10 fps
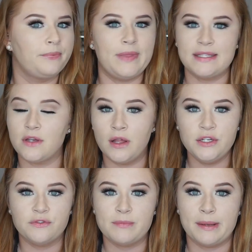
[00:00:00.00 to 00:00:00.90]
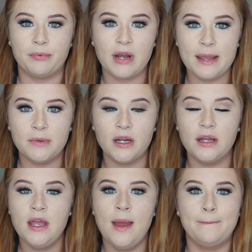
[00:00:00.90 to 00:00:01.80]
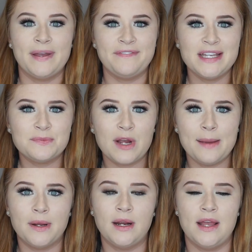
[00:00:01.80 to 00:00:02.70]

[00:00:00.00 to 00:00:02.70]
that's all I do for my primer, my face primer,